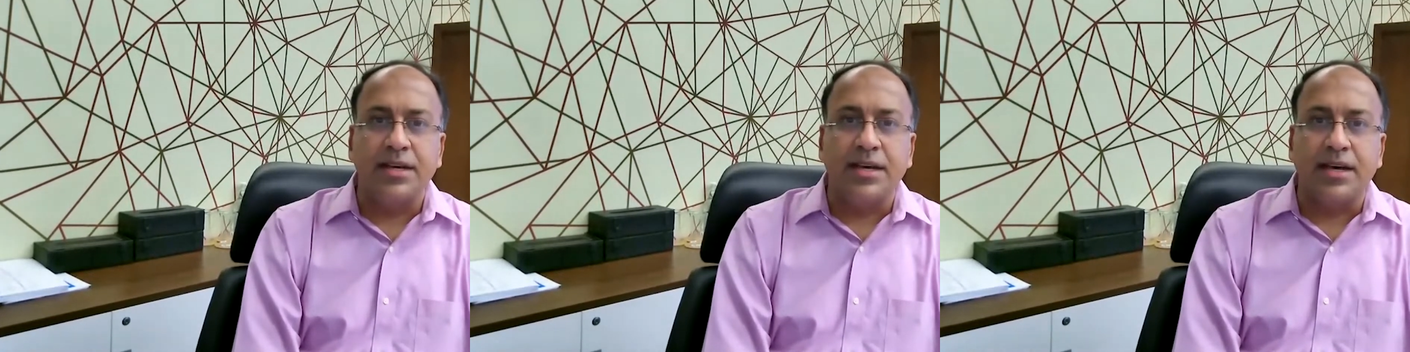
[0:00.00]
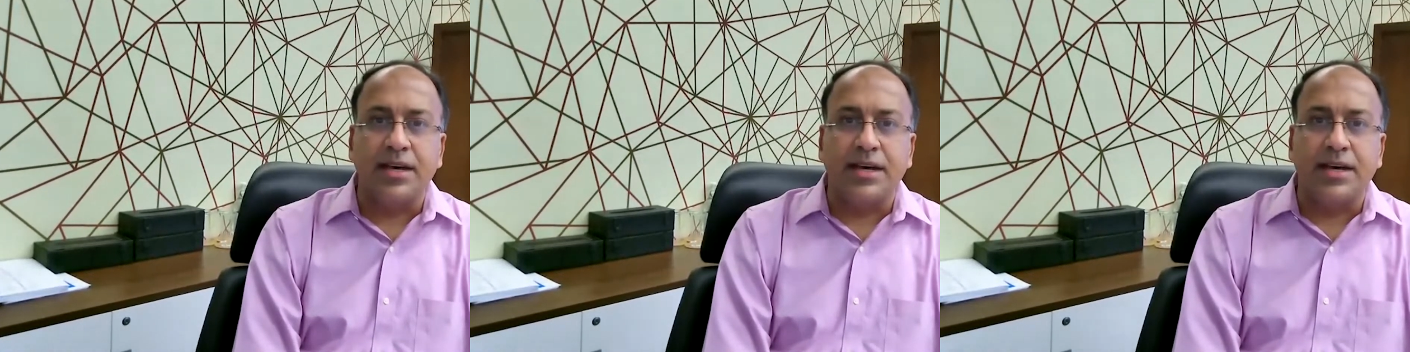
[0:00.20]

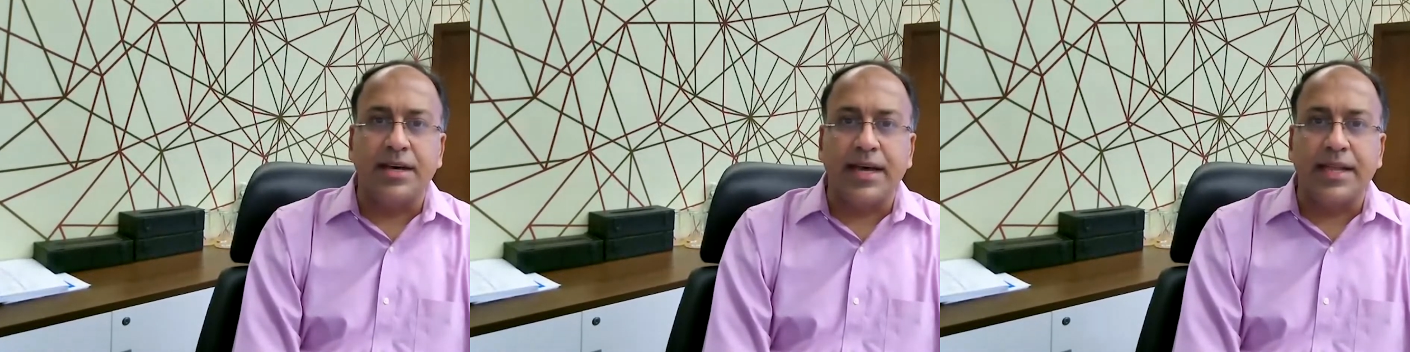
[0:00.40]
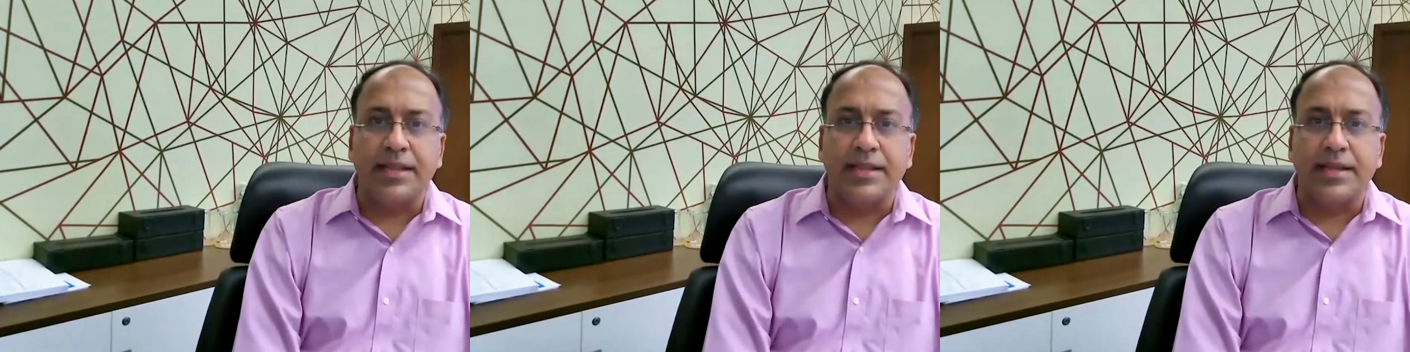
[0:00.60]

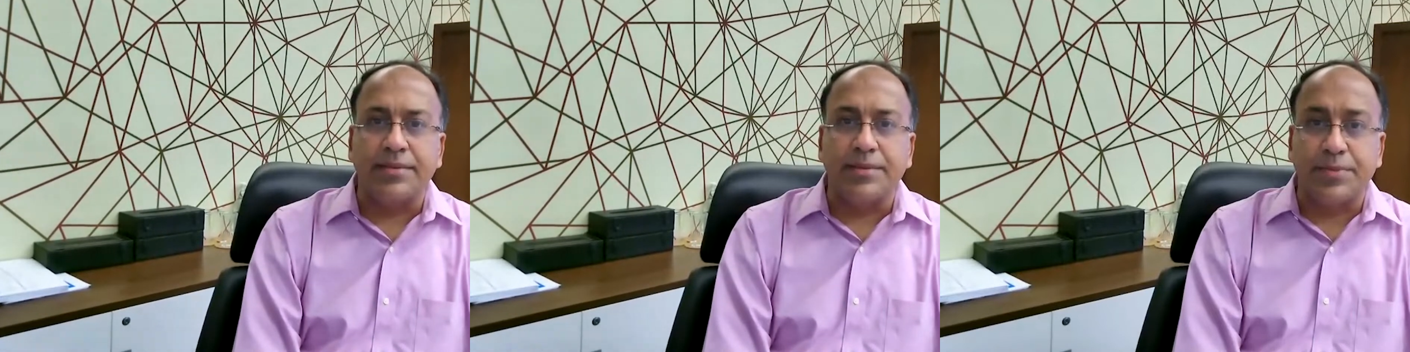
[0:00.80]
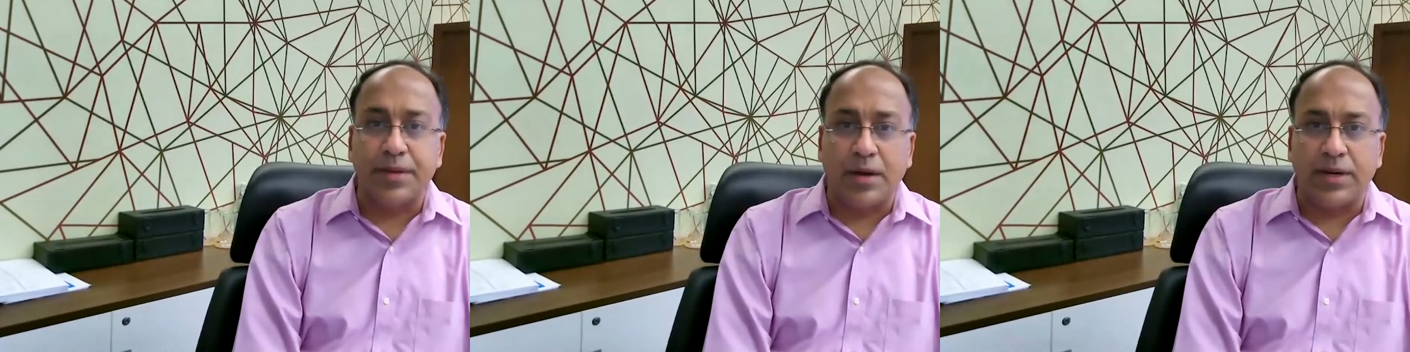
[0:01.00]
And
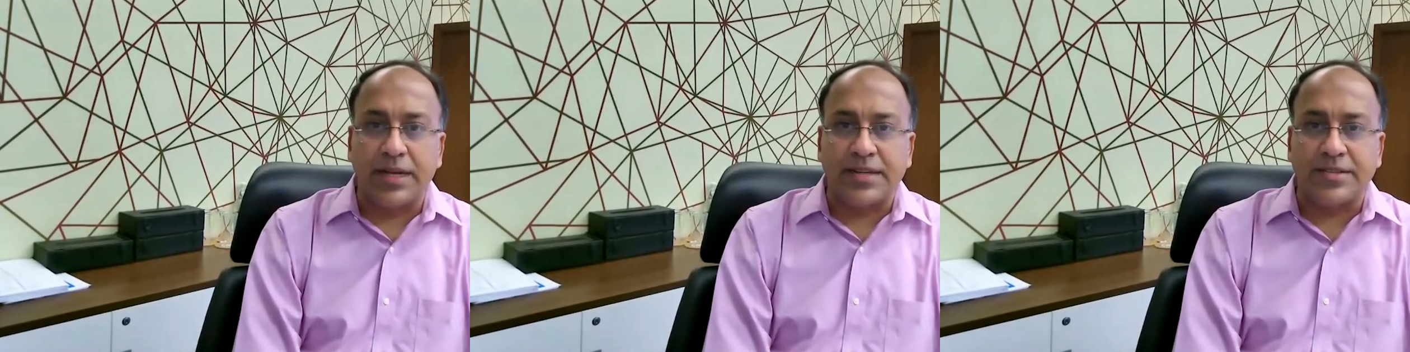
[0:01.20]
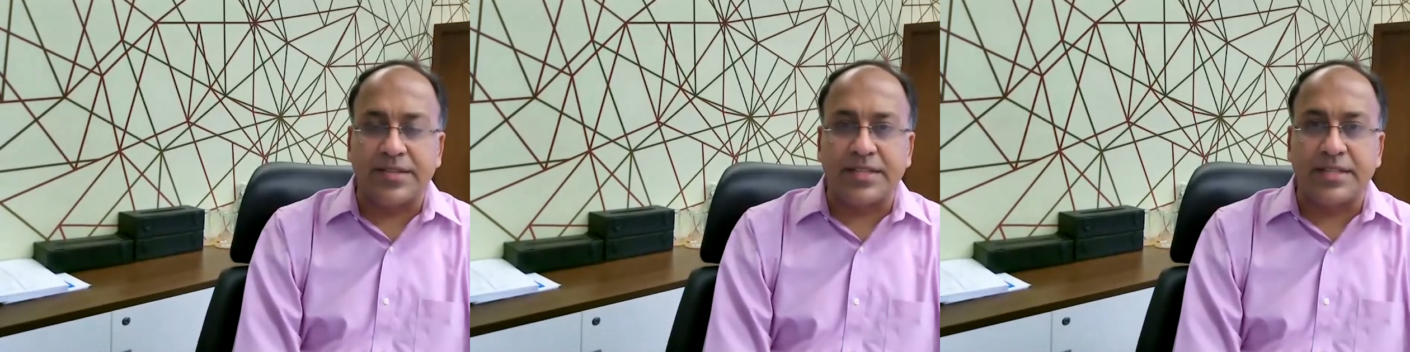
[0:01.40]
the proud
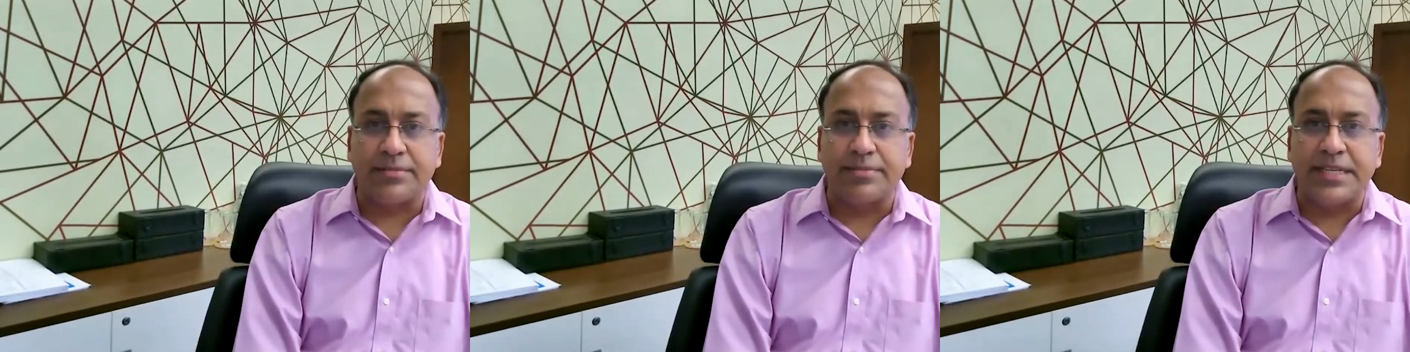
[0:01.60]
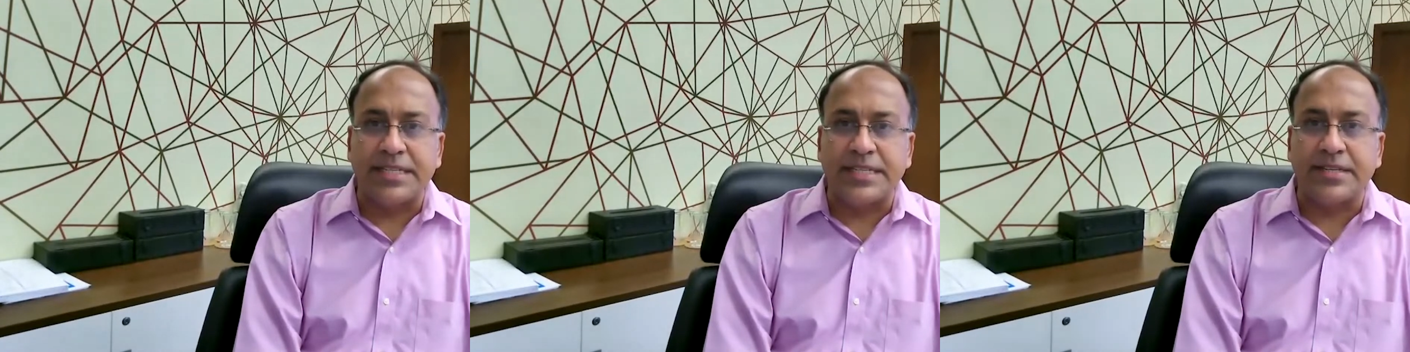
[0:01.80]
legacy
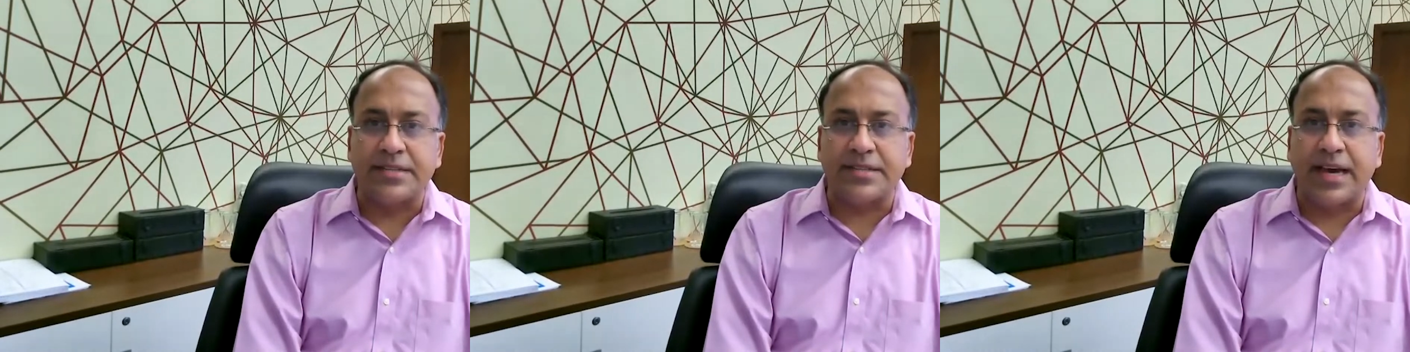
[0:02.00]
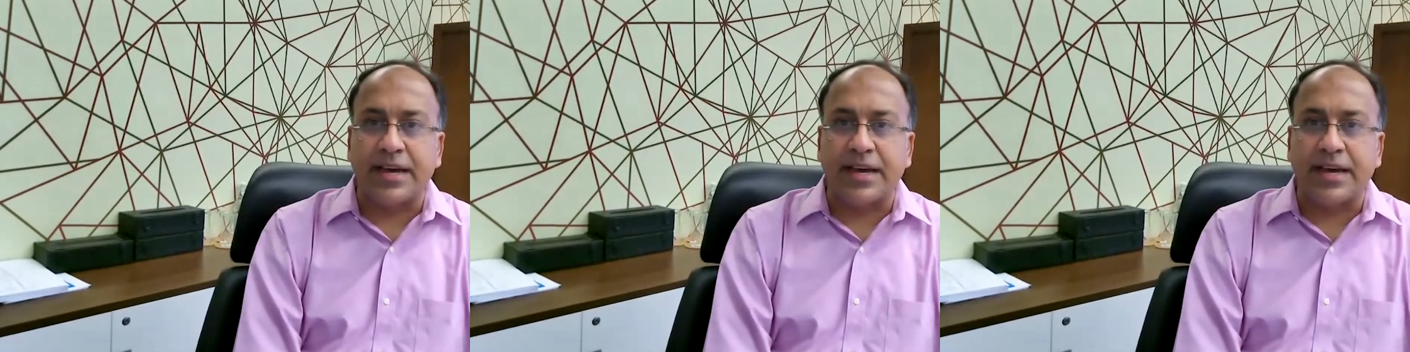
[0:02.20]
that BTS